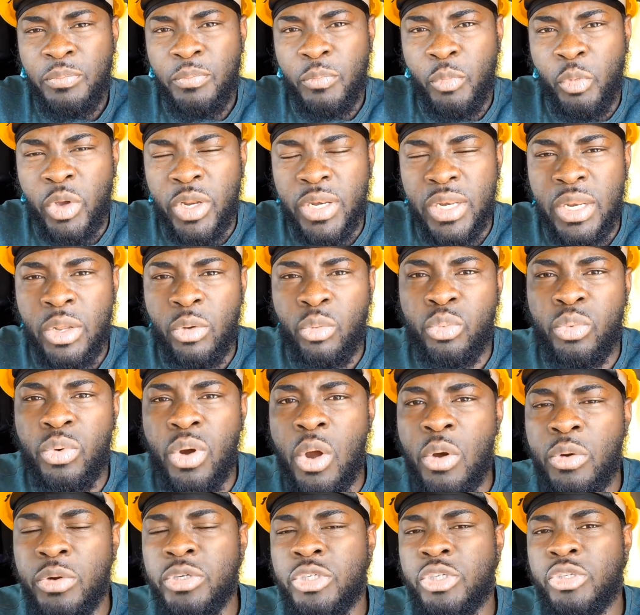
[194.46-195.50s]
with the
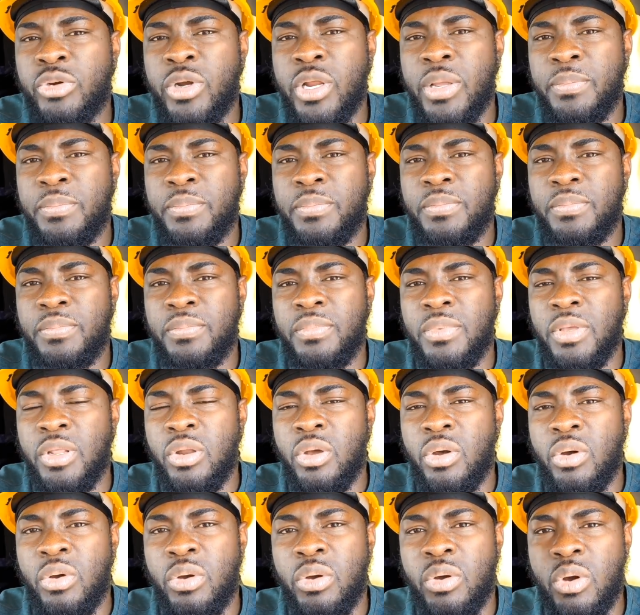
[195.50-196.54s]
round trip you
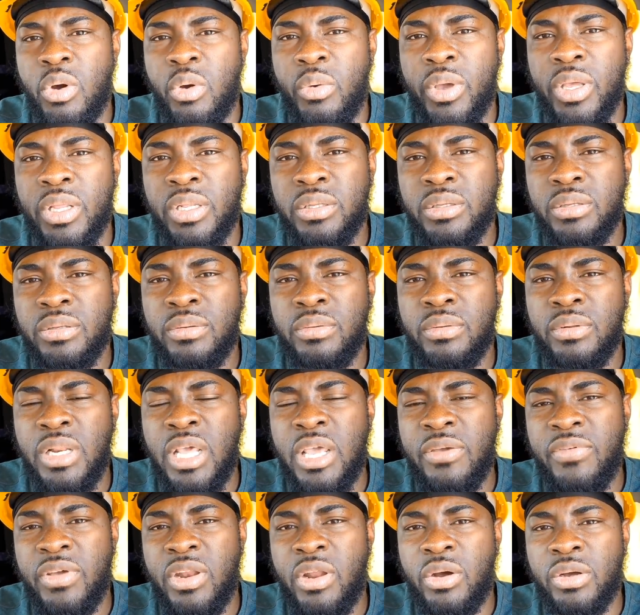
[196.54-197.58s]
know going
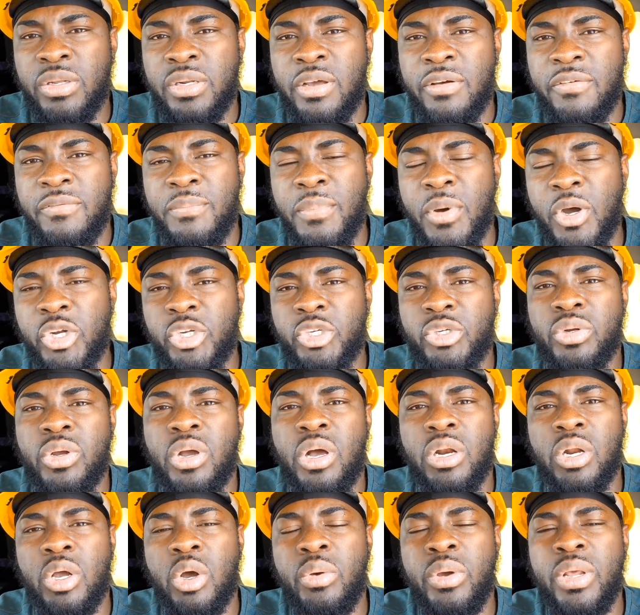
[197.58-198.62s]
leaving out of
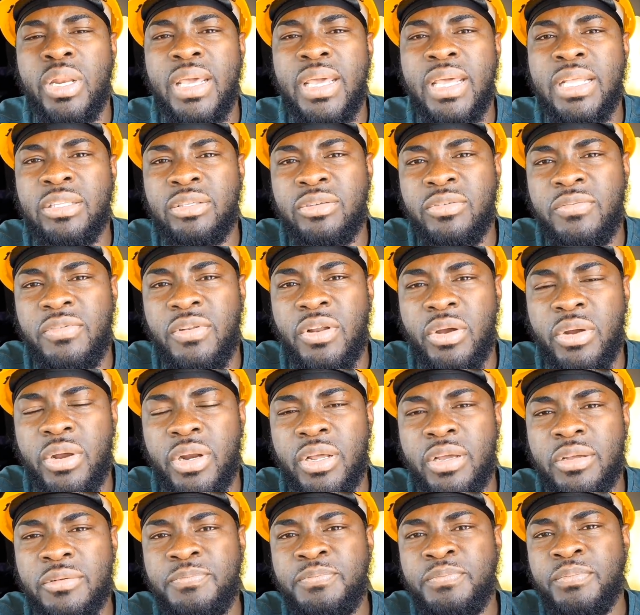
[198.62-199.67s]
montreal going into
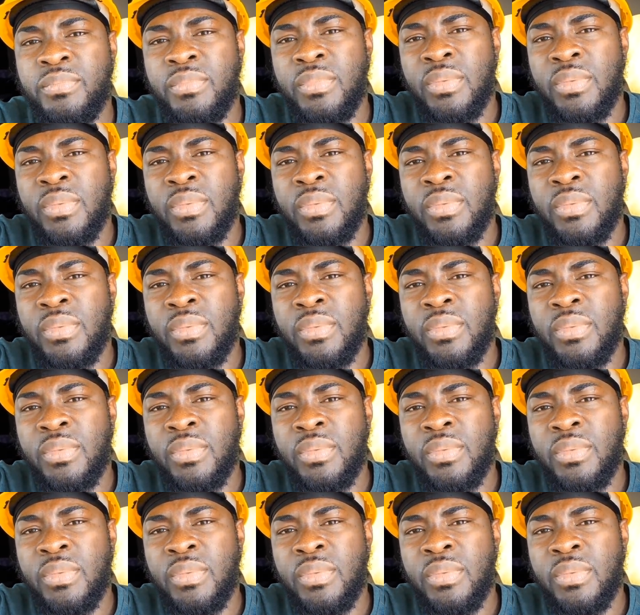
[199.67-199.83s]
florida